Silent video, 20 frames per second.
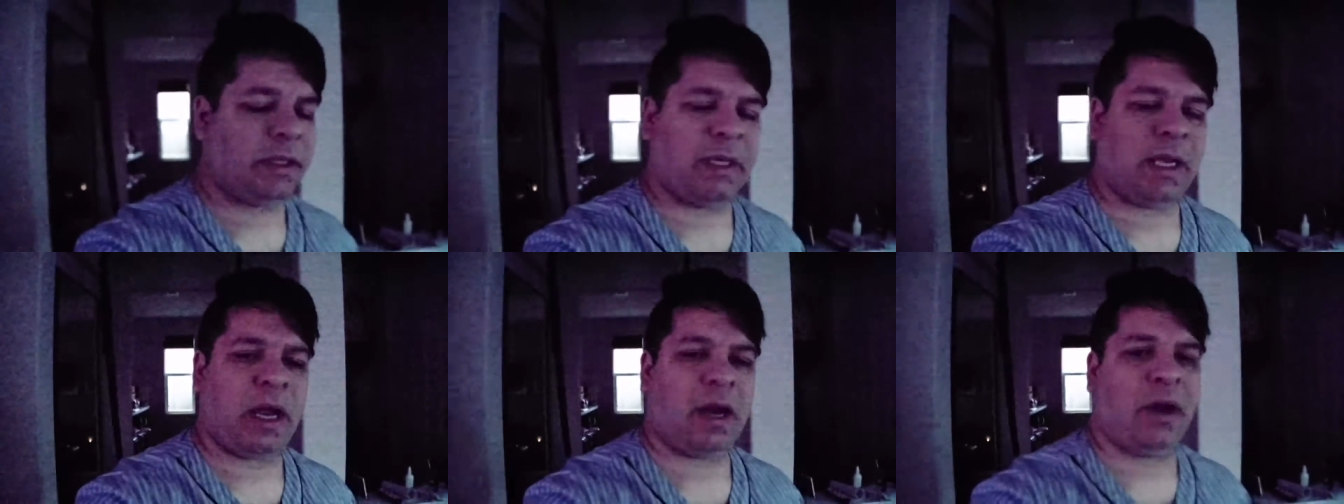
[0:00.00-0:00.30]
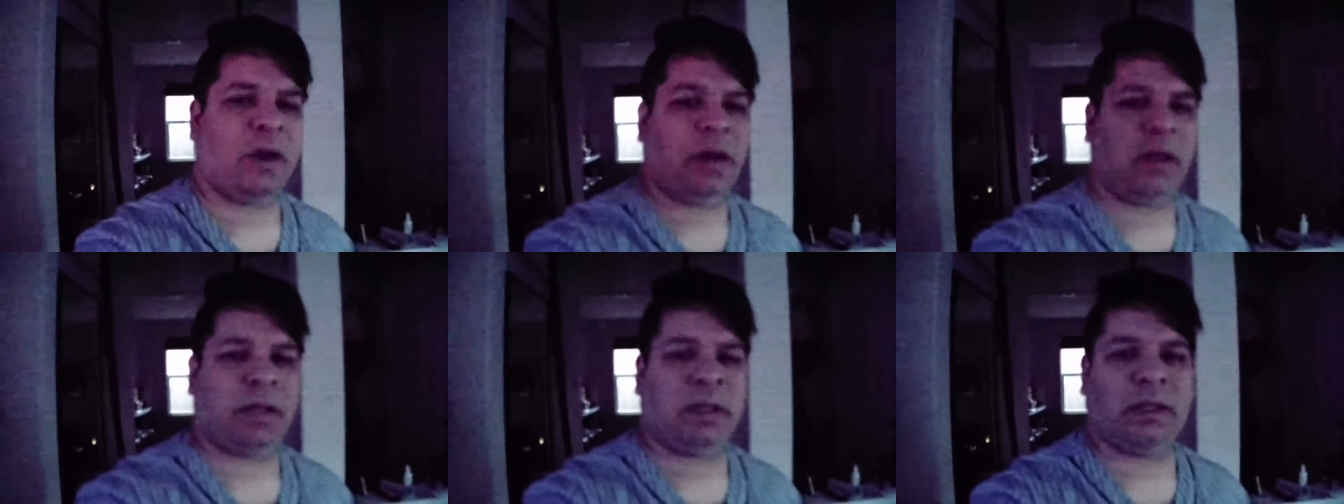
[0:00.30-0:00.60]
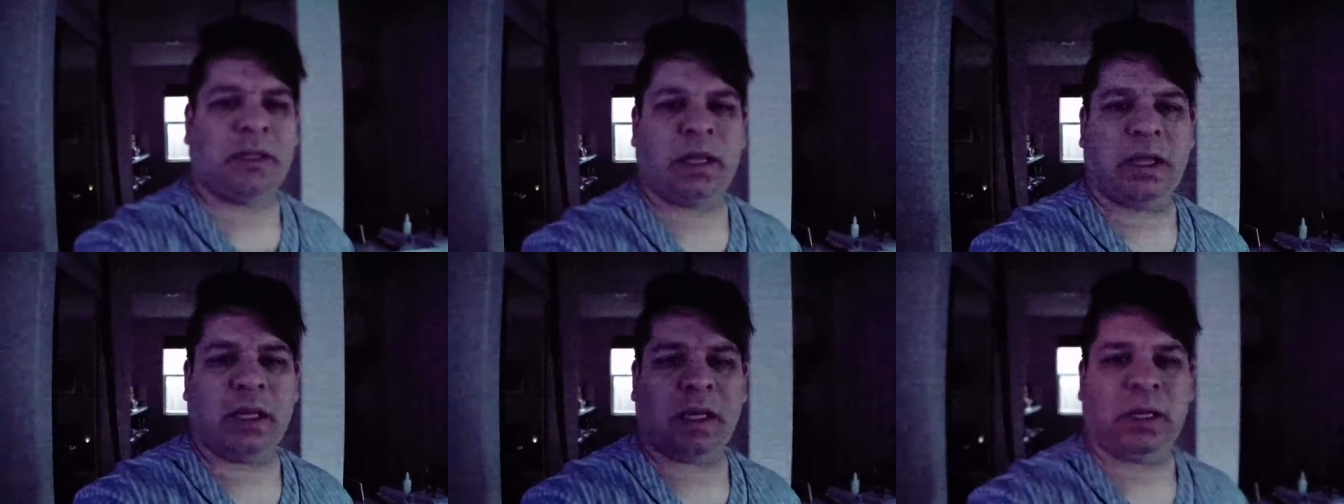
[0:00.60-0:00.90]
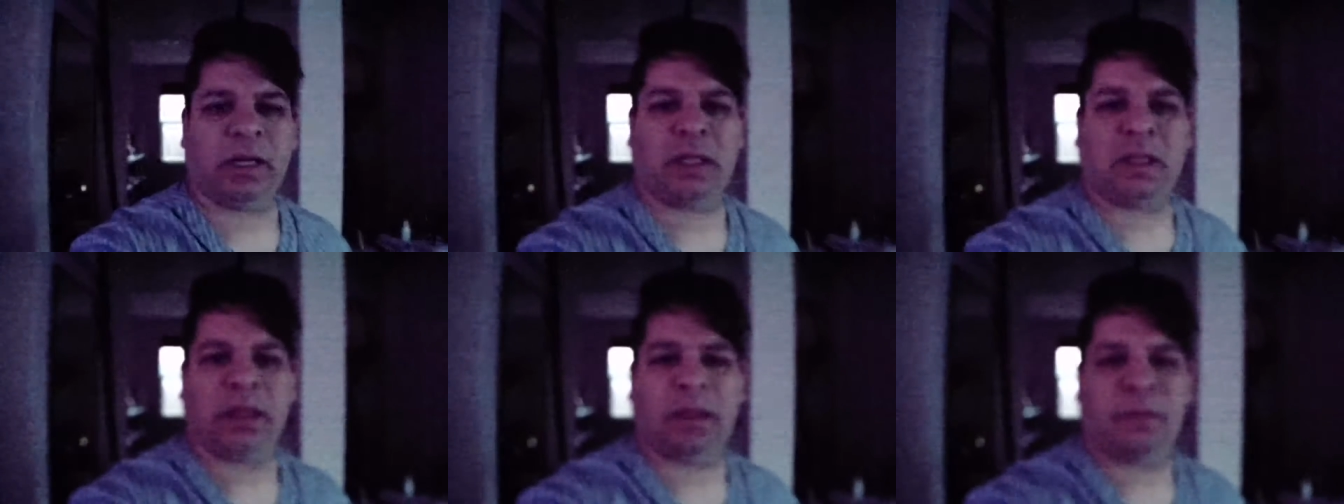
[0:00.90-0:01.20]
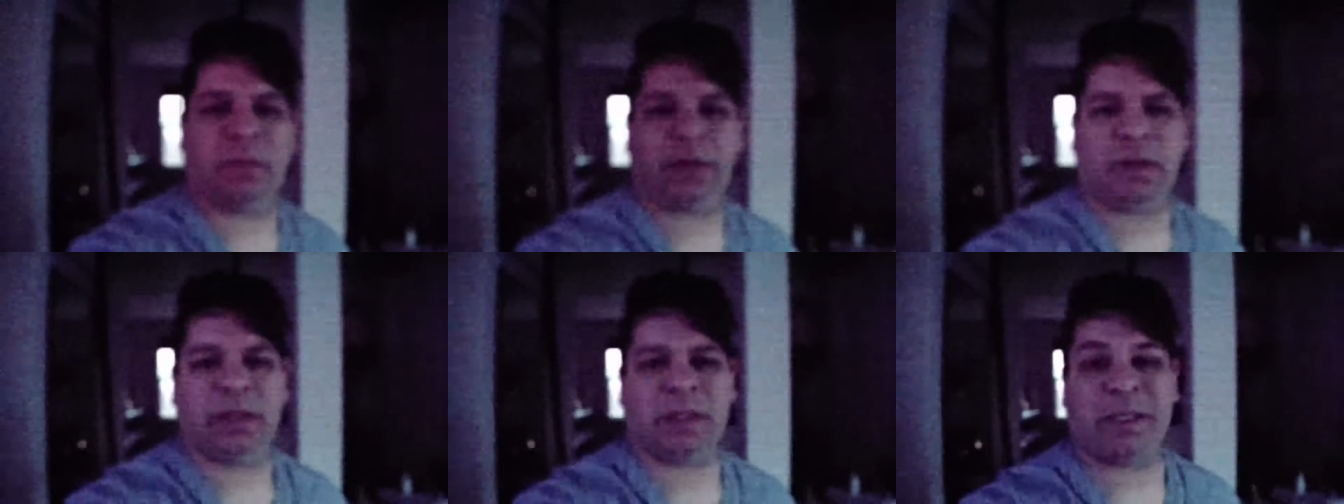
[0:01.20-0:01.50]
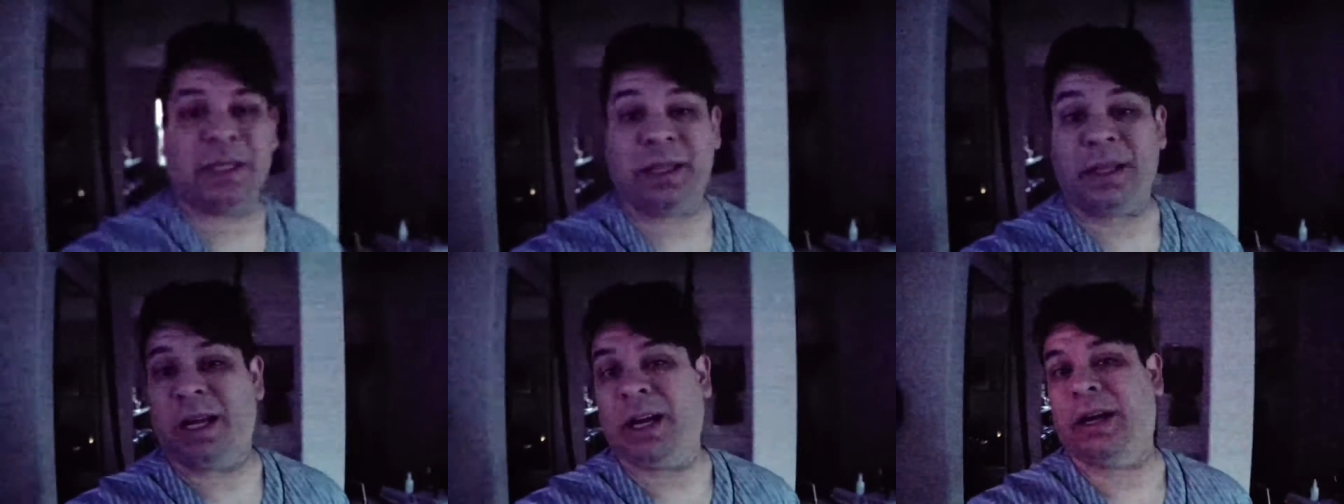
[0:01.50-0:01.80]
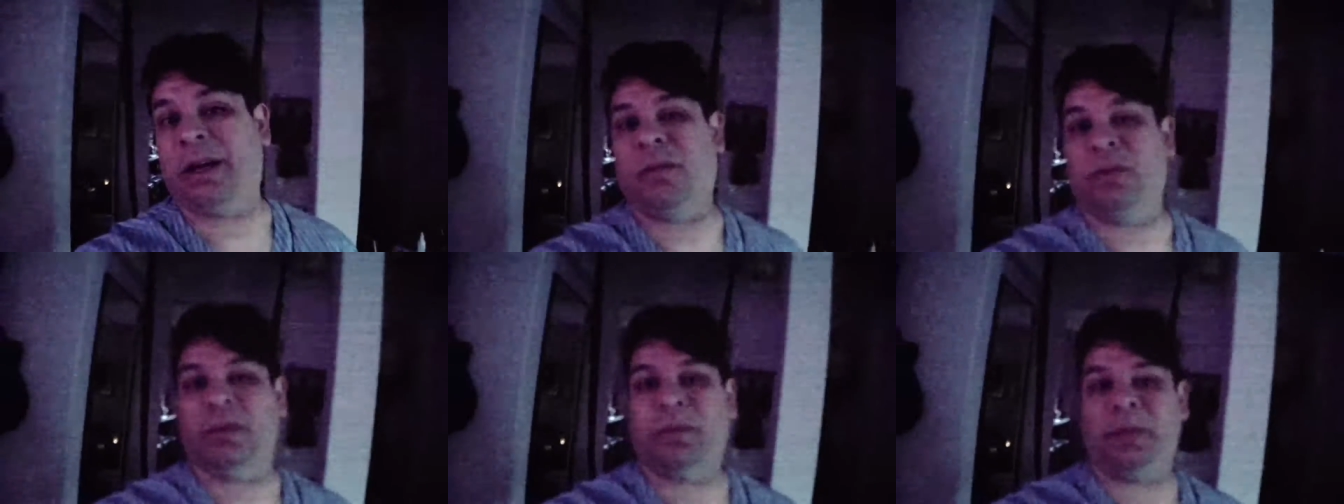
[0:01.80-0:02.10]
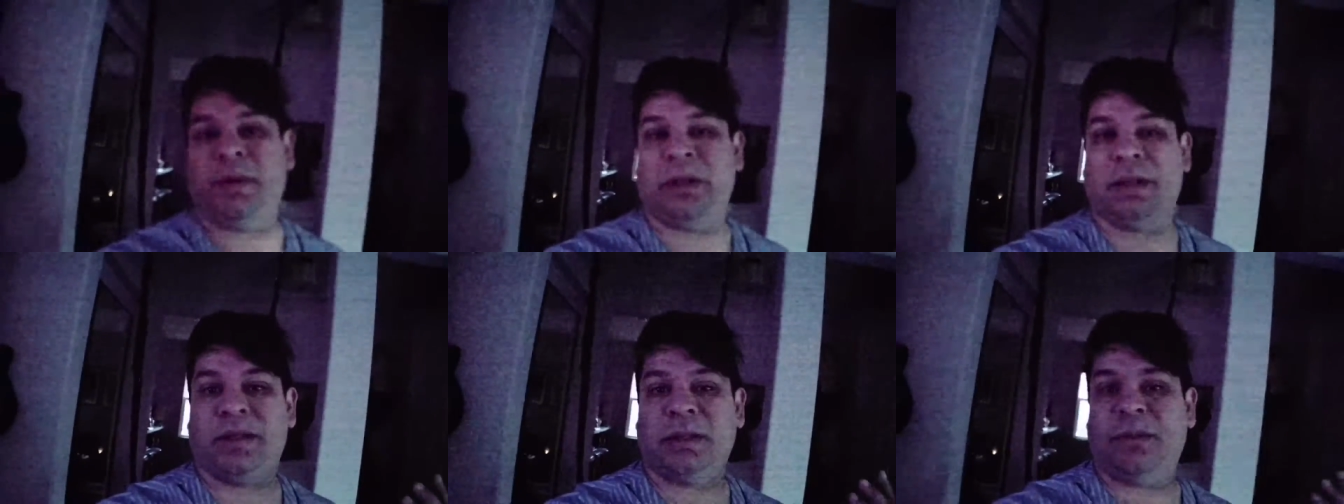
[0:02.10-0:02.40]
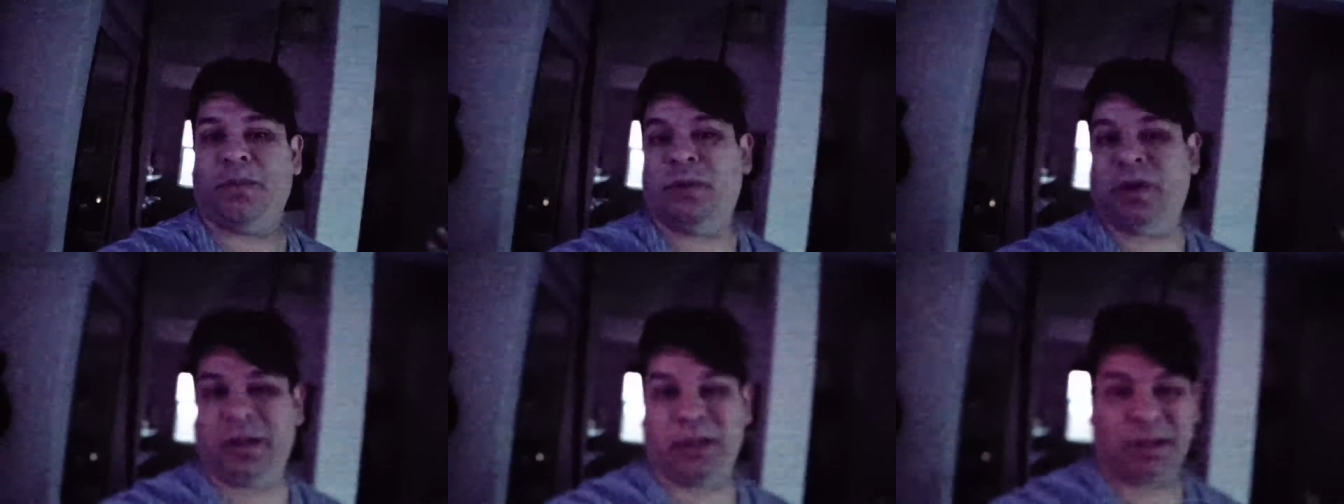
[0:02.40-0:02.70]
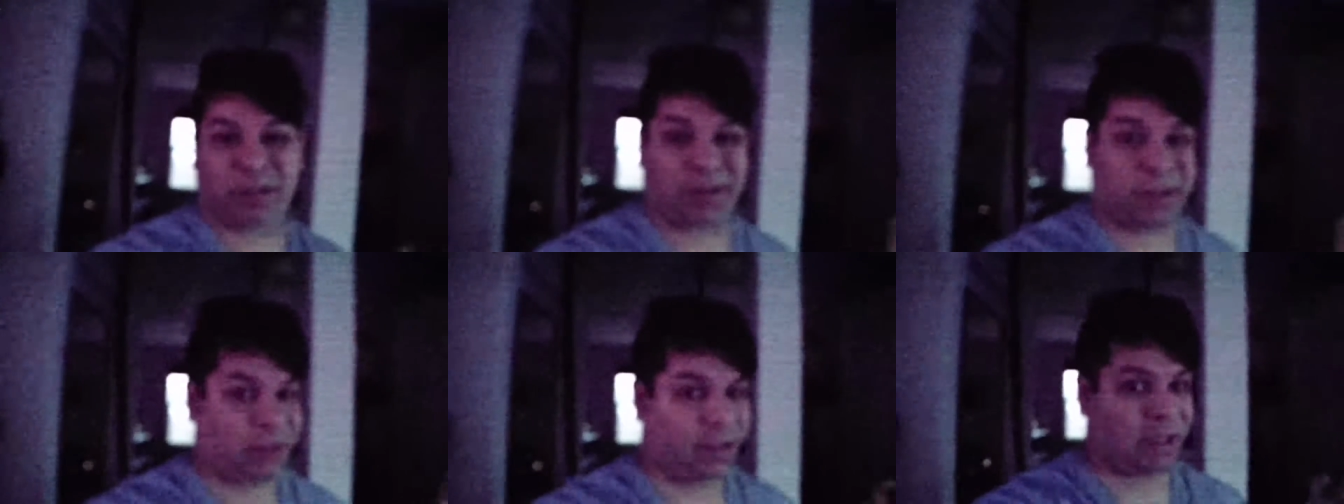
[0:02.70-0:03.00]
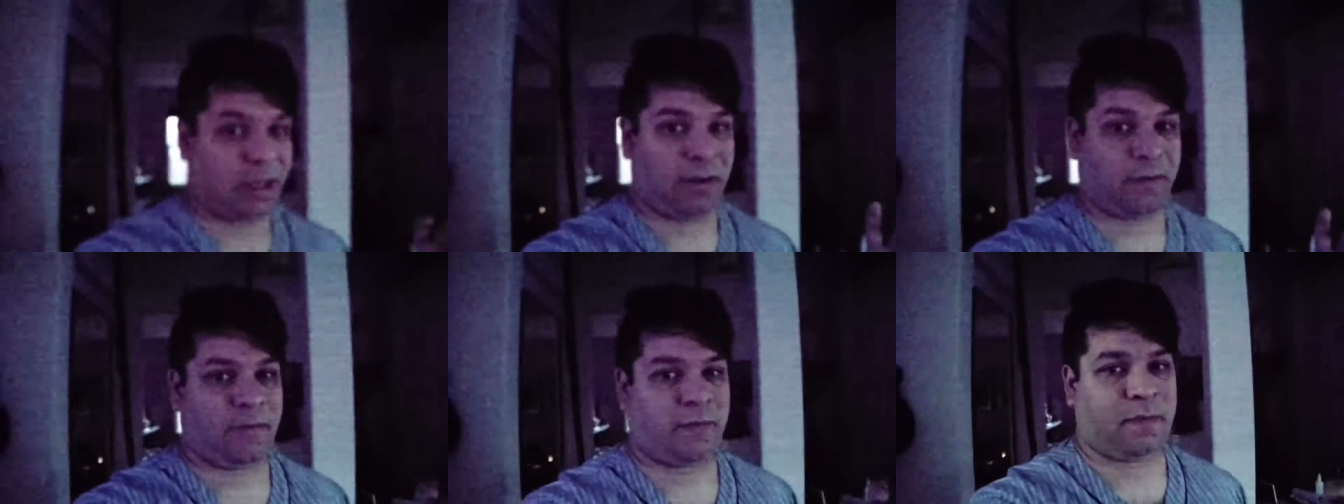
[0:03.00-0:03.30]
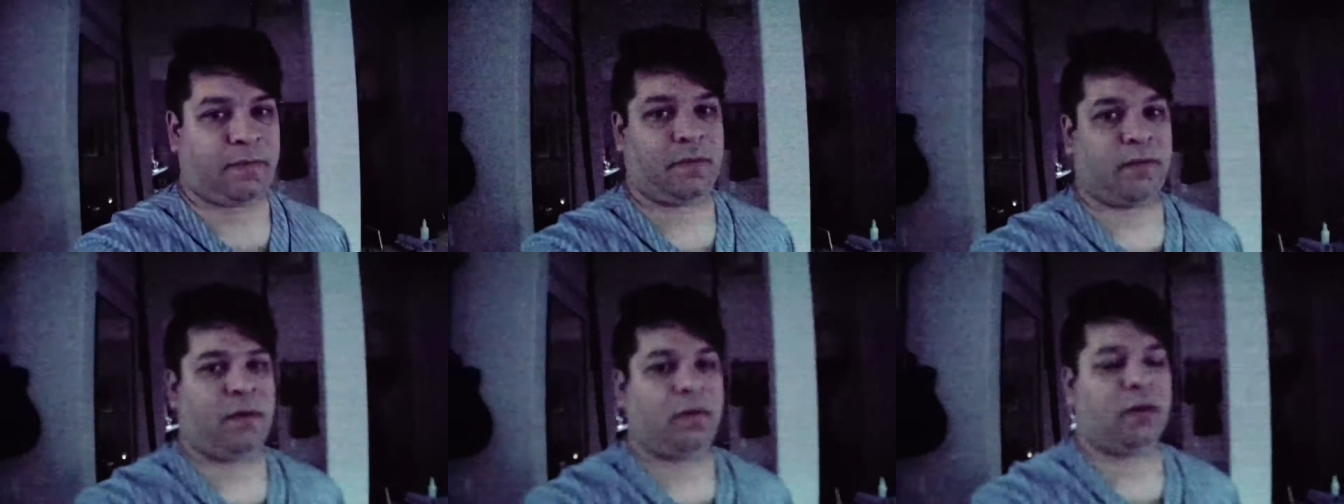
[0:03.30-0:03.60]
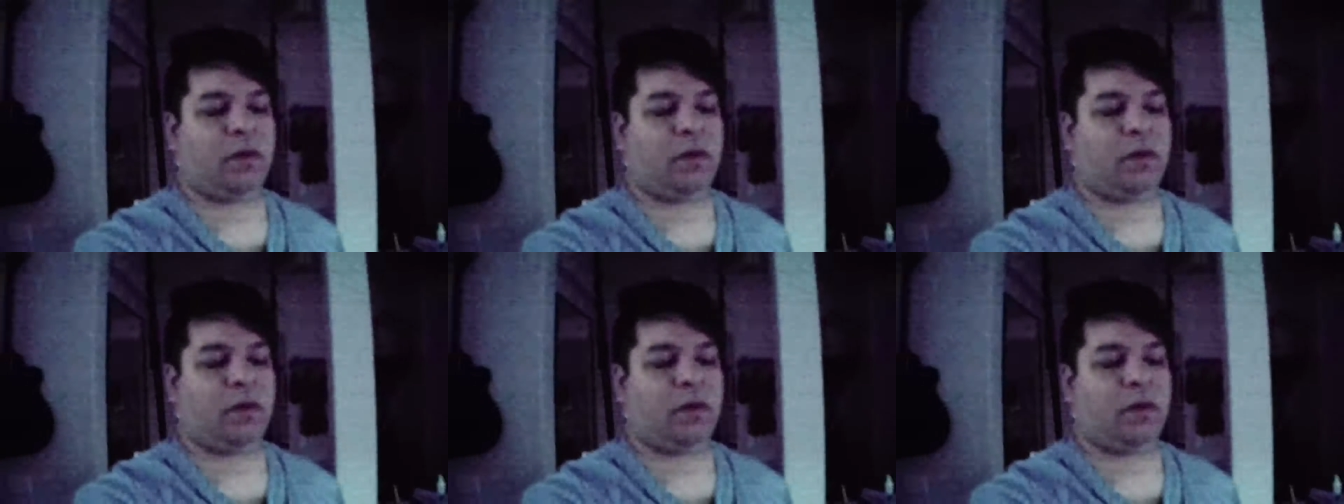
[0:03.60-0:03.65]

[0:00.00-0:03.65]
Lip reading: scary to think the place I thought would be somewhat safe.